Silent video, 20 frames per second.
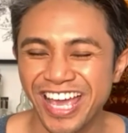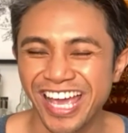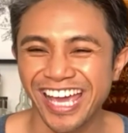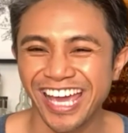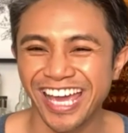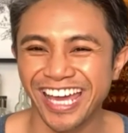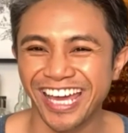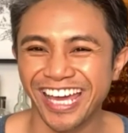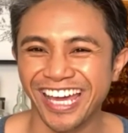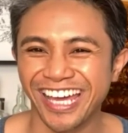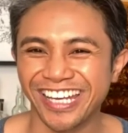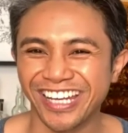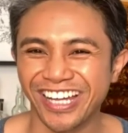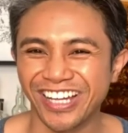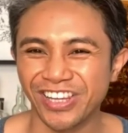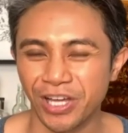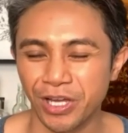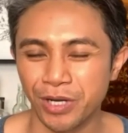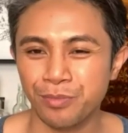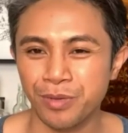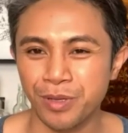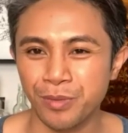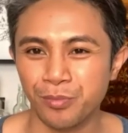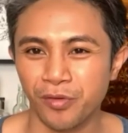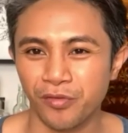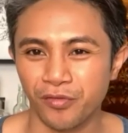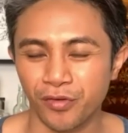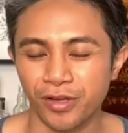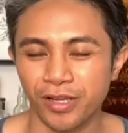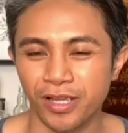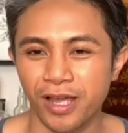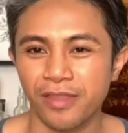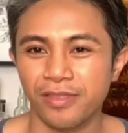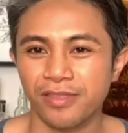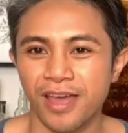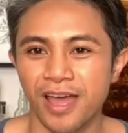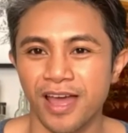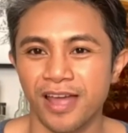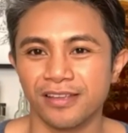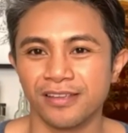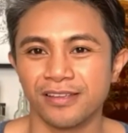and a lot of people forget that.